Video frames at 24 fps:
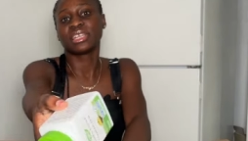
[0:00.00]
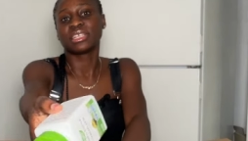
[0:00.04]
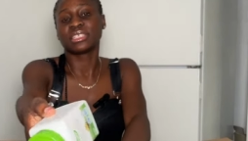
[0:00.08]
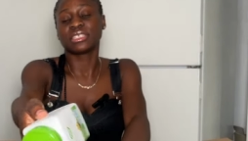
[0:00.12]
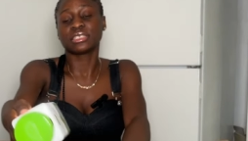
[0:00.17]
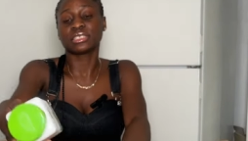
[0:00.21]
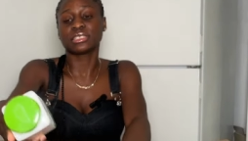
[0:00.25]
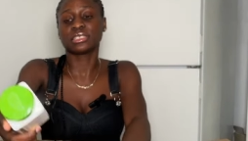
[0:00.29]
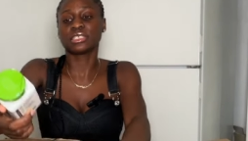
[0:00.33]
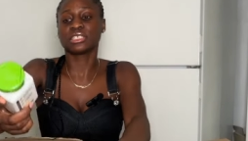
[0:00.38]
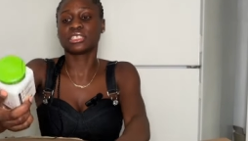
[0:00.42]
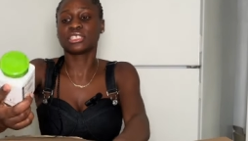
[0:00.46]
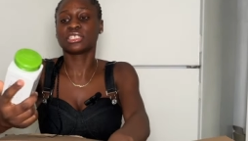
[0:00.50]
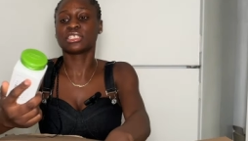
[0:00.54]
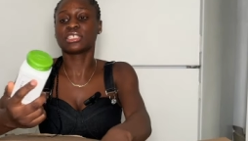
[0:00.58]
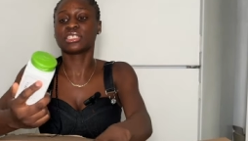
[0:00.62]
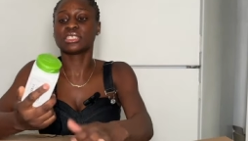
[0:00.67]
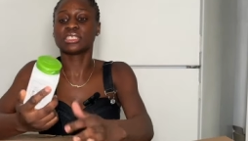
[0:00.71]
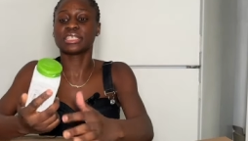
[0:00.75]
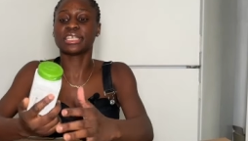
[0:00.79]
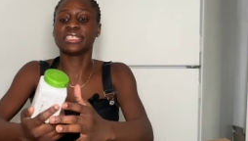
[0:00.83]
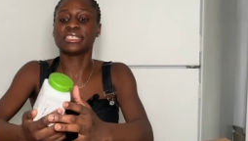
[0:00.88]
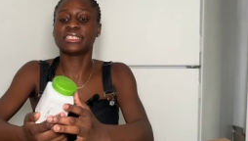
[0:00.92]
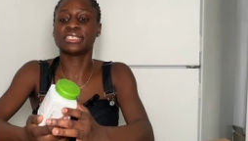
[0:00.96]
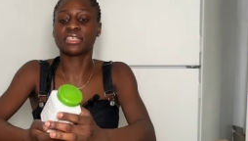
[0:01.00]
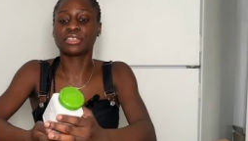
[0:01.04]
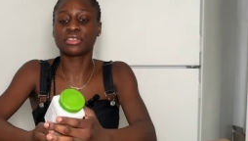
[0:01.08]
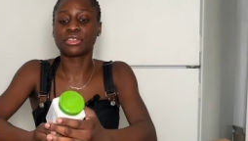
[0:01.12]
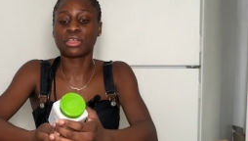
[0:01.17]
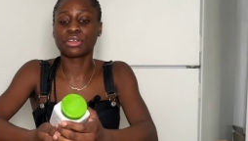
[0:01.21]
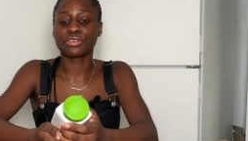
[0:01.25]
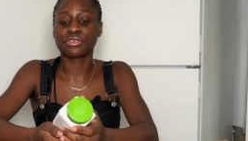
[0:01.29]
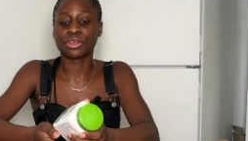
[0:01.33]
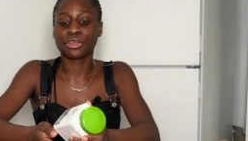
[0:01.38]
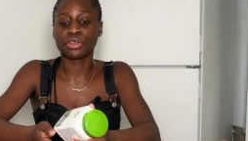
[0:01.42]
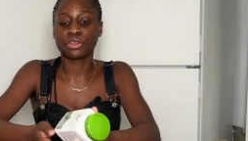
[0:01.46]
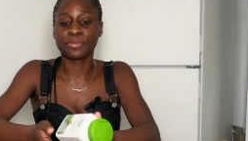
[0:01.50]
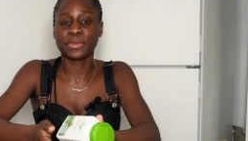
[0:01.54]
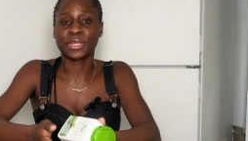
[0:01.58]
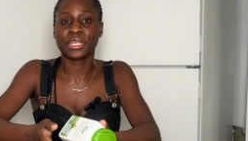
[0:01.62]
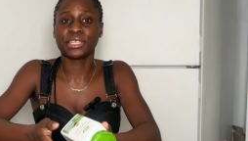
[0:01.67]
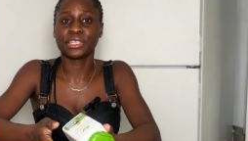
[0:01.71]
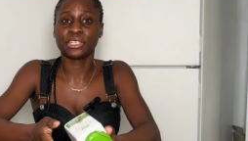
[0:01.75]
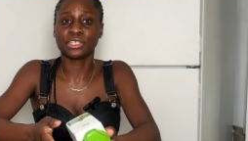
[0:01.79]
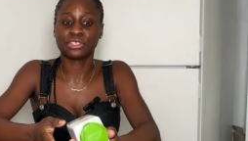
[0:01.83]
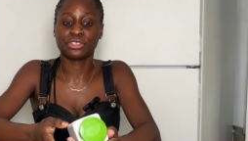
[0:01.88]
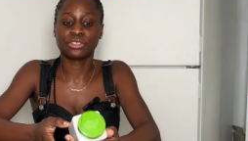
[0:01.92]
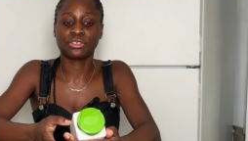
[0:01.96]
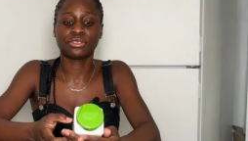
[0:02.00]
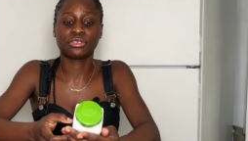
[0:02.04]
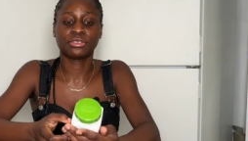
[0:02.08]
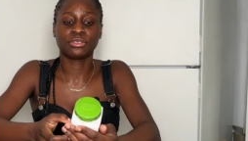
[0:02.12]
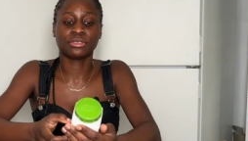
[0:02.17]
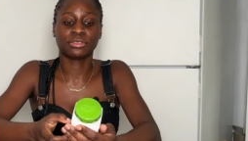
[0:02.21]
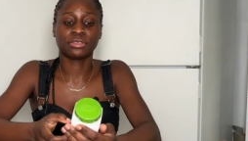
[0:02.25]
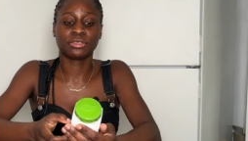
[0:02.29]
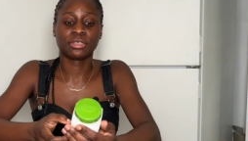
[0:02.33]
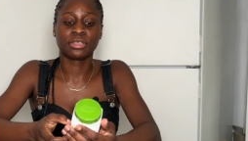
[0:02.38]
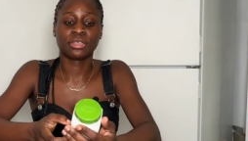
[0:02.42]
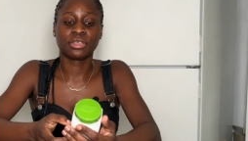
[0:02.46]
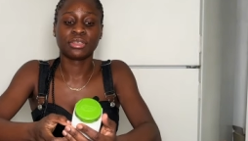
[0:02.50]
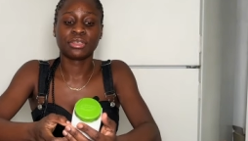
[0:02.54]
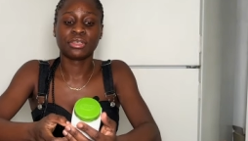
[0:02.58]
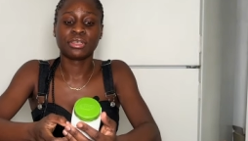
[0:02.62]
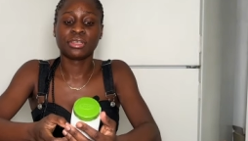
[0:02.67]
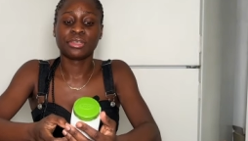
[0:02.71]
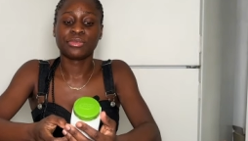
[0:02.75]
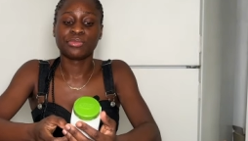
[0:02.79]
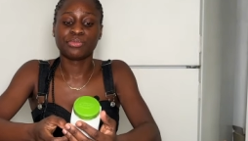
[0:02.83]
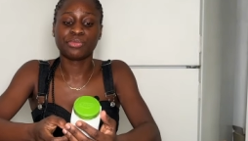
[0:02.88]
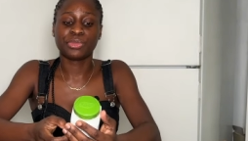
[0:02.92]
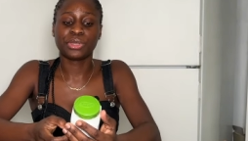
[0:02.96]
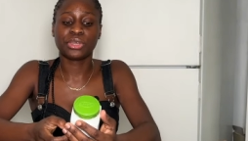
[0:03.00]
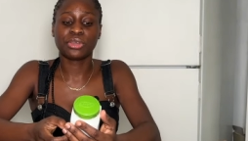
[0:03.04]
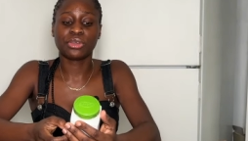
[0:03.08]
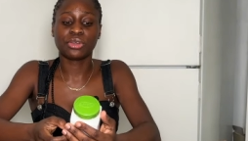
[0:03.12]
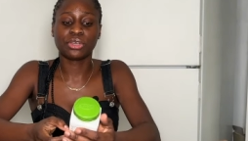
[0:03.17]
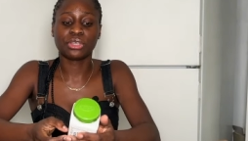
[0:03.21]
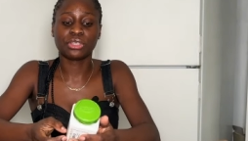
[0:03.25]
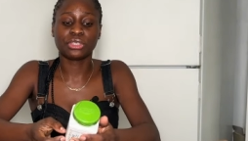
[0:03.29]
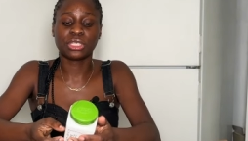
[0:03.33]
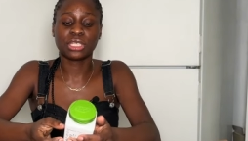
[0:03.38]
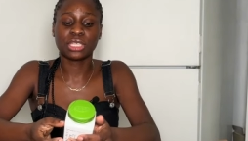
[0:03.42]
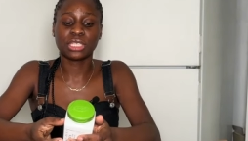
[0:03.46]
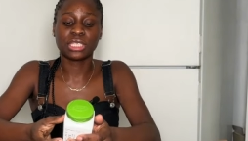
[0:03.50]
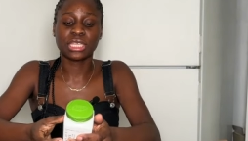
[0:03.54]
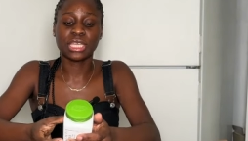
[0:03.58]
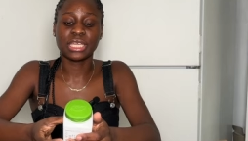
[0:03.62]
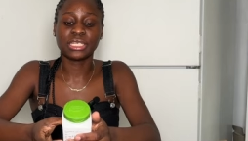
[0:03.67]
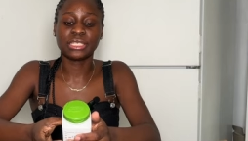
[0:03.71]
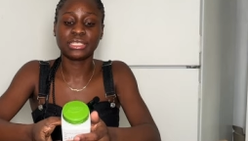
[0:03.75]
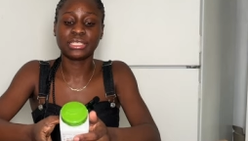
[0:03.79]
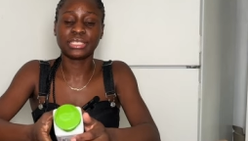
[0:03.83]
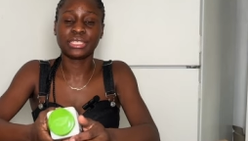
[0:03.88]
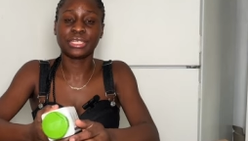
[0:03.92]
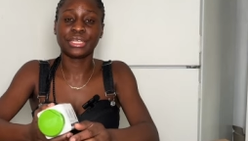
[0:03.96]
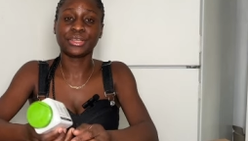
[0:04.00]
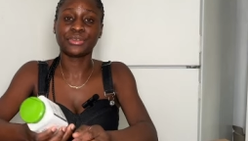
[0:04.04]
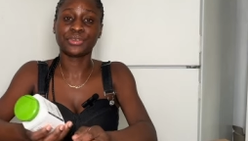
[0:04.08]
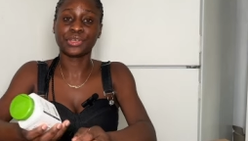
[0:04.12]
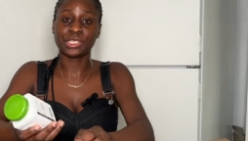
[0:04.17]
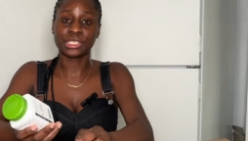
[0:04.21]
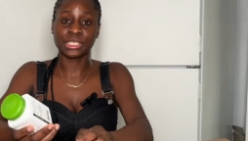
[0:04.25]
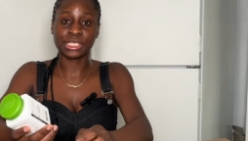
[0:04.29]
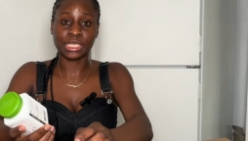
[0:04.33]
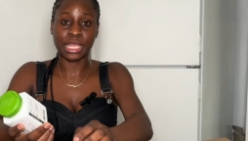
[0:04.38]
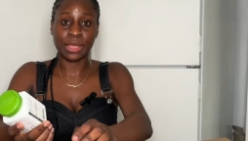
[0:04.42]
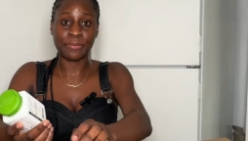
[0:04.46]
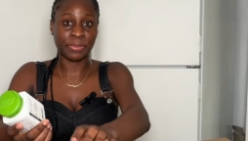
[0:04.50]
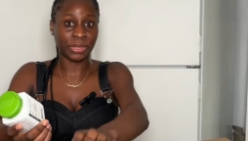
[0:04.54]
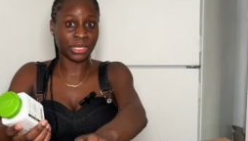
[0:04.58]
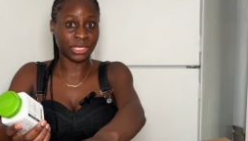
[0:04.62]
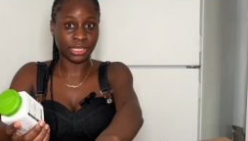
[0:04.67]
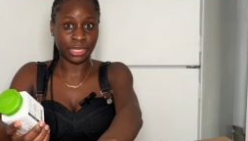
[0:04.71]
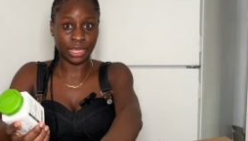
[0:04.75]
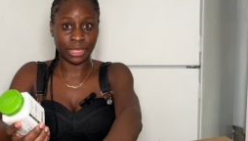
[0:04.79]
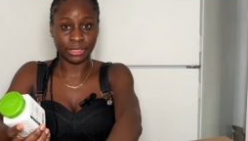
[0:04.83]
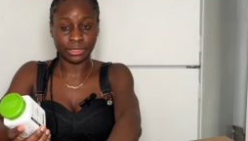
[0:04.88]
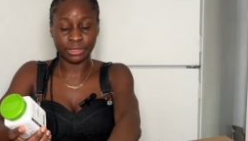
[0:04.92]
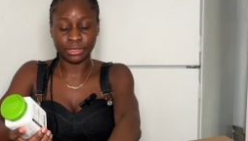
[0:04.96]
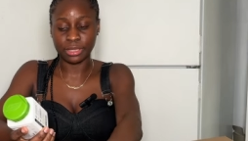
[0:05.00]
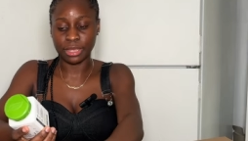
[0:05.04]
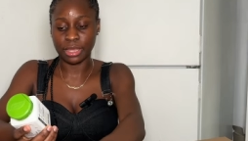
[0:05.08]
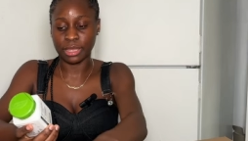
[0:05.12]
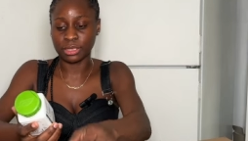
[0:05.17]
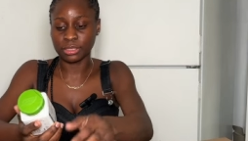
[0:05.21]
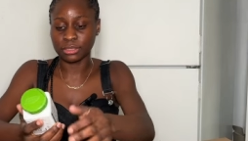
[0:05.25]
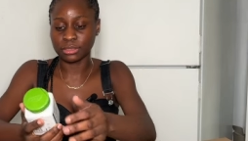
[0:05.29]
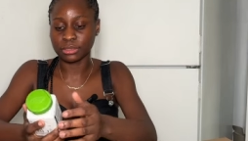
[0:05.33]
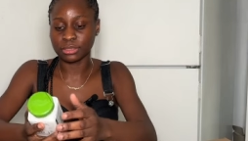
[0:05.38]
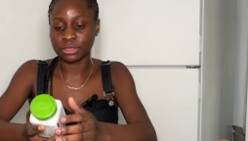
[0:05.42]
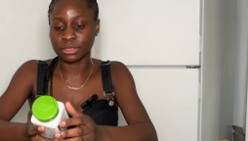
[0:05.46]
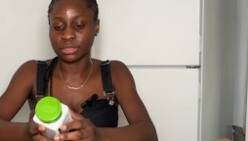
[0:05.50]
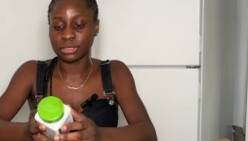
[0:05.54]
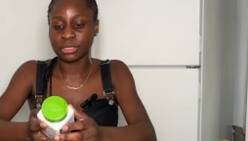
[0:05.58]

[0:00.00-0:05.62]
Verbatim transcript: this is a tiktok recommendation because they said it increases appetite and